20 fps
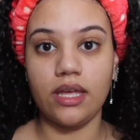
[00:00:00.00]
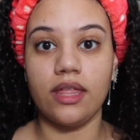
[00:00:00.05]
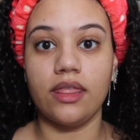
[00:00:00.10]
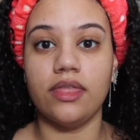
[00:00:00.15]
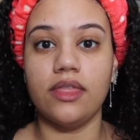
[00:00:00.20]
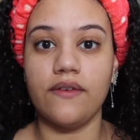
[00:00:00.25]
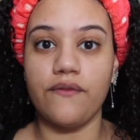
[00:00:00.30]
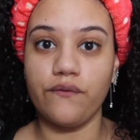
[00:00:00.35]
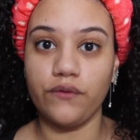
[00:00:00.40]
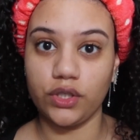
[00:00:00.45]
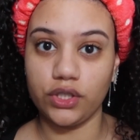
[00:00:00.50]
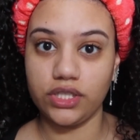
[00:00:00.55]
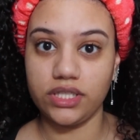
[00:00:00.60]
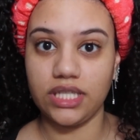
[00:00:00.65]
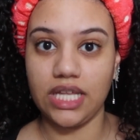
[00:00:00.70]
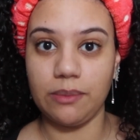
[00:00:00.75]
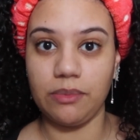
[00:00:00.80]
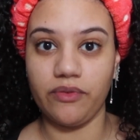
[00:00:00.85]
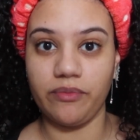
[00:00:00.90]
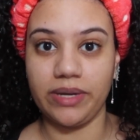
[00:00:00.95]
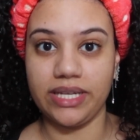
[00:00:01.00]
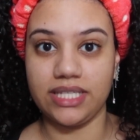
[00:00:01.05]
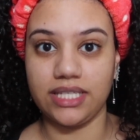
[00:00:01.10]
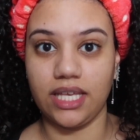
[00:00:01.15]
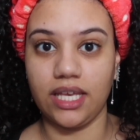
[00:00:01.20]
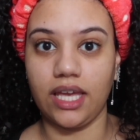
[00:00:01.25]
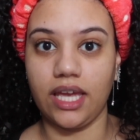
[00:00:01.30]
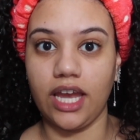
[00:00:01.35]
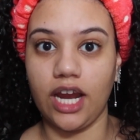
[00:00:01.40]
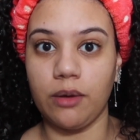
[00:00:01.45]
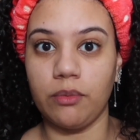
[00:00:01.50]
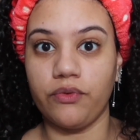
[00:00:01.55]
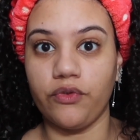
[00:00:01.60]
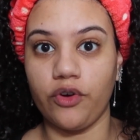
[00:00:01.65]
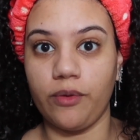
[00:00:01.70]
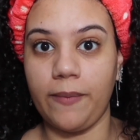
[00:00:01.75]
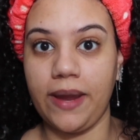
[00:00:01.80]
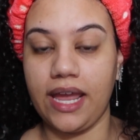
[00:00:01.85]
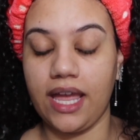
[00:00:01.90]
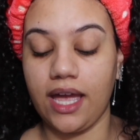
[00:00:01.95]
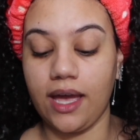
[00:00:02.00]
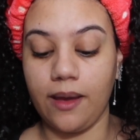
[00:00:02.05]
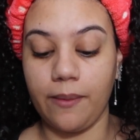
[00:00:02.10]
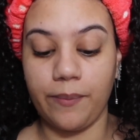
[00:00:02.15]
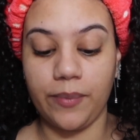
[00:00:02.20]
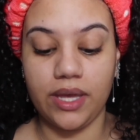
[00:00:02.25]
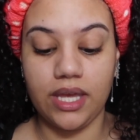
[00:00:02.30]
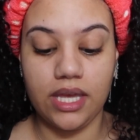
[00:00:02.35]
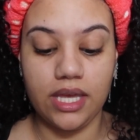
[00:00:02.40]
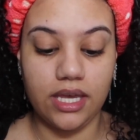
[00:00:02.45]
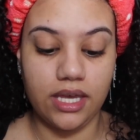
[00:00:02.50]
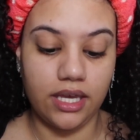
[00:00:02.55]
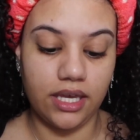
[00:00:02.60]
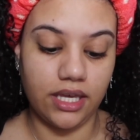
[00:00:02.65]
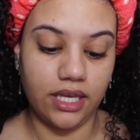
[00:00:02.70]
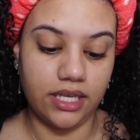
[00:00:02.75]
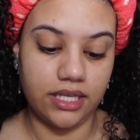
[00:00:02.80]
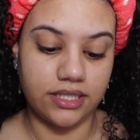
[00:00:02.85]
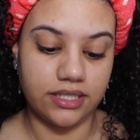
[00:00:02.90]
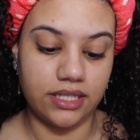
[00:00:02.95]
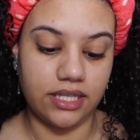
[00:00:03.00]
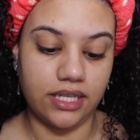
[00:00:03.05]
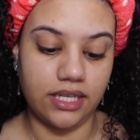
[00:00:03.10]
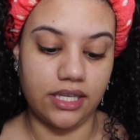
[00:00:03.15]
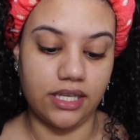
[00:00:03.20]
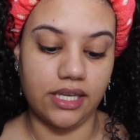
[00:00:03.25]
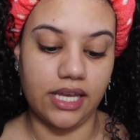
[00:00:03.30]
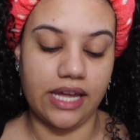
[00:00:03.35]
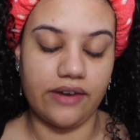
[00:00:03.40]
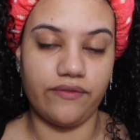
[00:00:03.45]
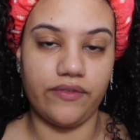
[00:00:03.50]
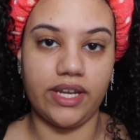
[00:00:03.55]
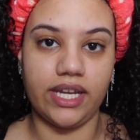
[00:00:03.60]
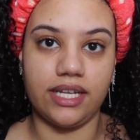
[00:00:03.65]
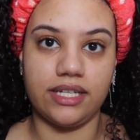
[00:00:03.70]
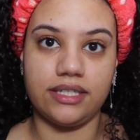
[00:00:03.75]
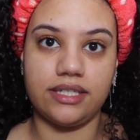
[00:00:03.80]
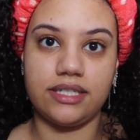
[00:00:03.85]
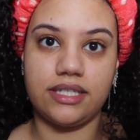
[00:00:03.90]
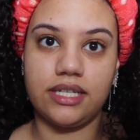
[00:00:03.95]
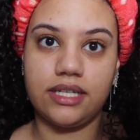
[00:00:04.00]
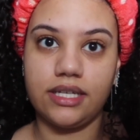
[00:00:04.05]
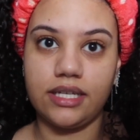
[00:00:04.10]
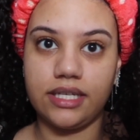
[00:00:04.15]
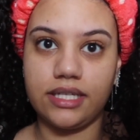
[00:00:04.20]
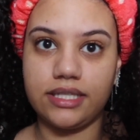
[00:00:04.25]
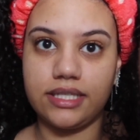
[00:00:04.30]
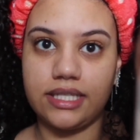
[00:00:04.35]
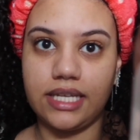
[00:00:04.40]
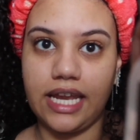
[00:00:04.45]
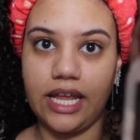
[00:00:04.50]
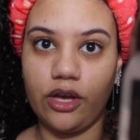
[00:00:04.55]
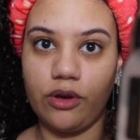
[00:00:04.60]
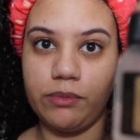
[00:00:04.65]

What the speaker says: The first step of my skincare before makeup is the advanced snail